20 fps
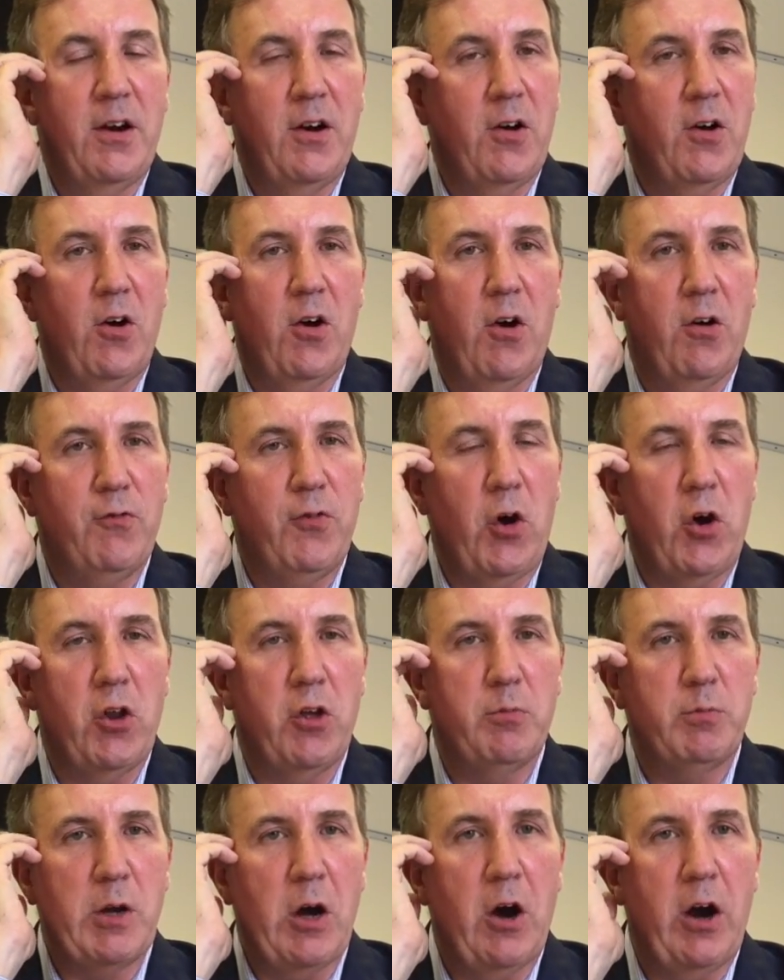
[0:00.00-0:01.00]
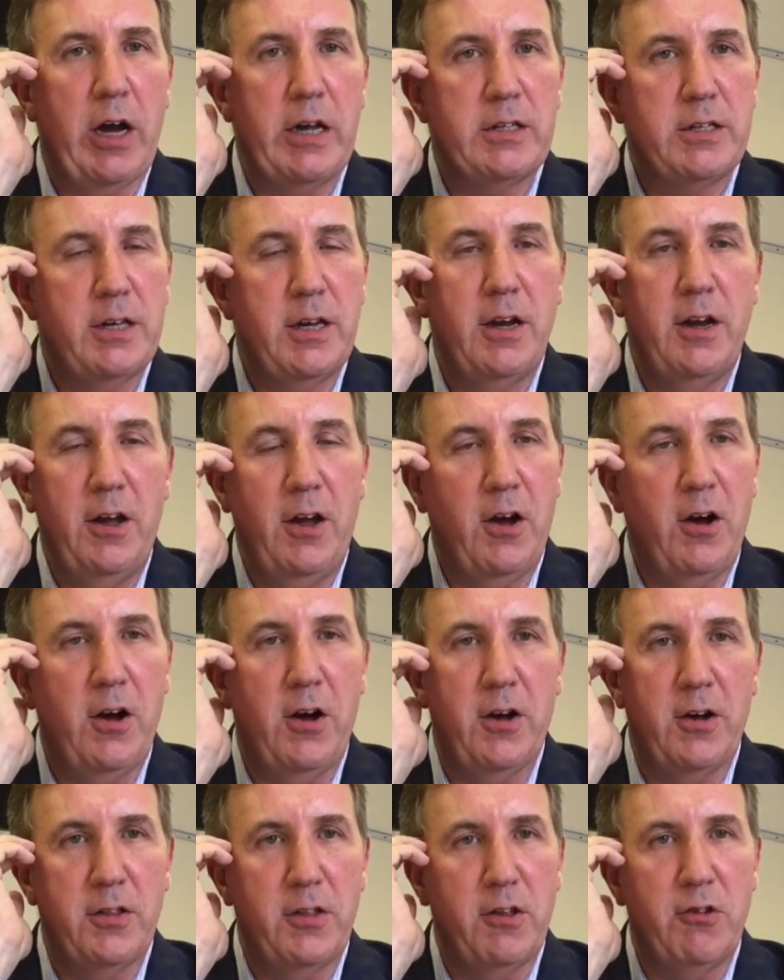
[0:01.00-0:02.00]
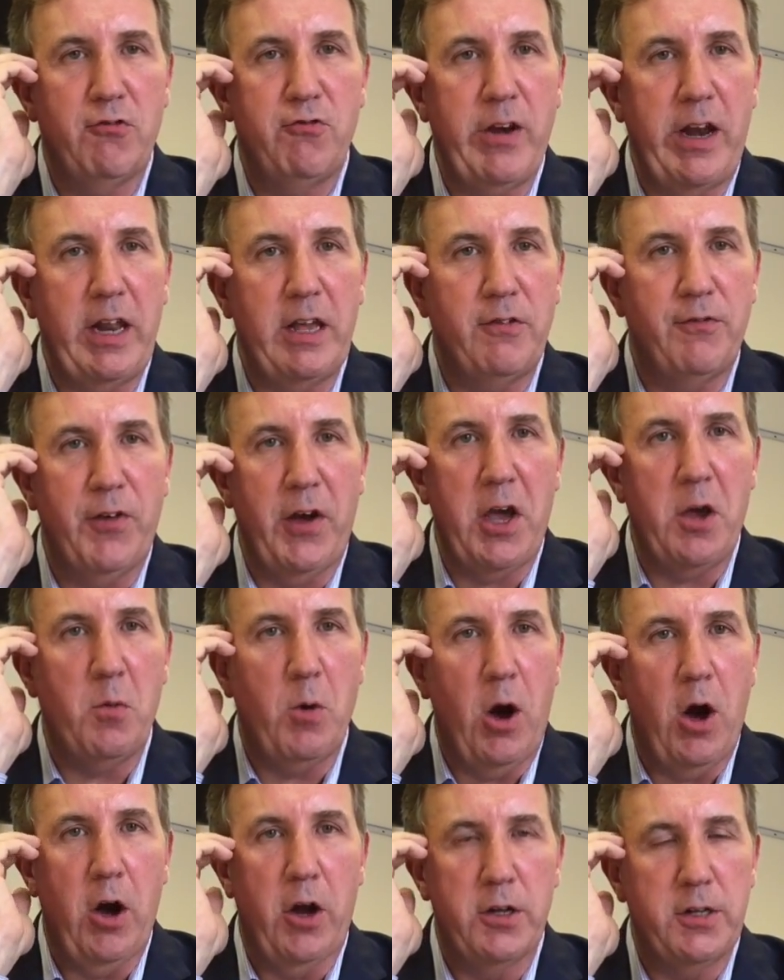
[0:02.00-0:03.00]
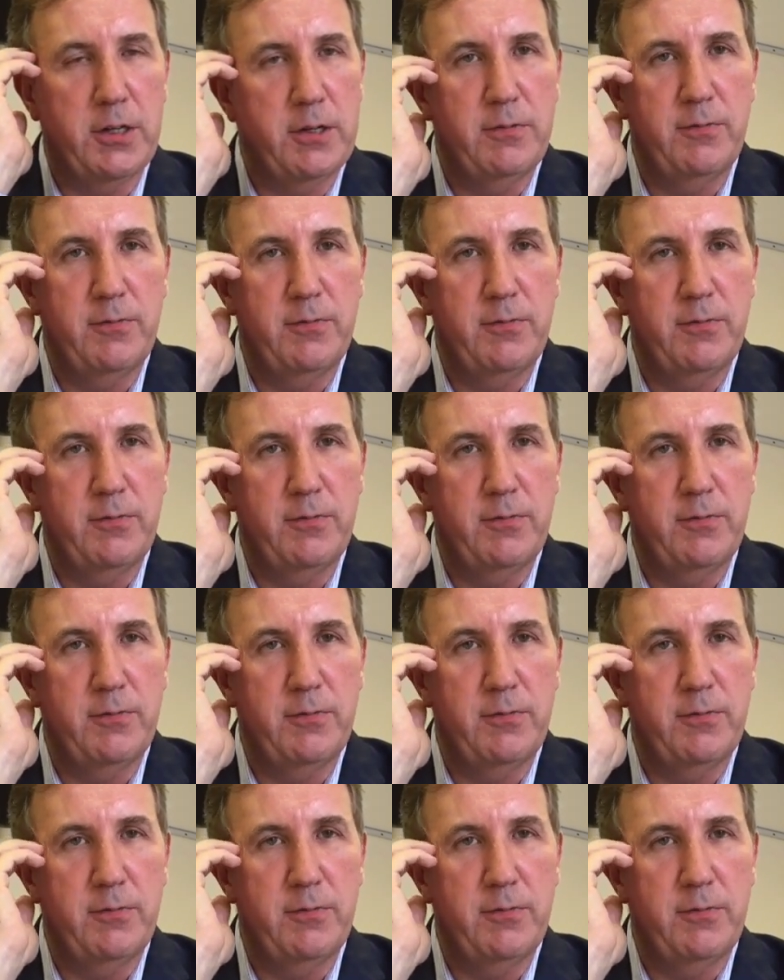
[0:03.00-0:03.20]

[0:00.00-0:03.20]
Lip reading: Oh, volume, guys. Oh, the dreaded V word.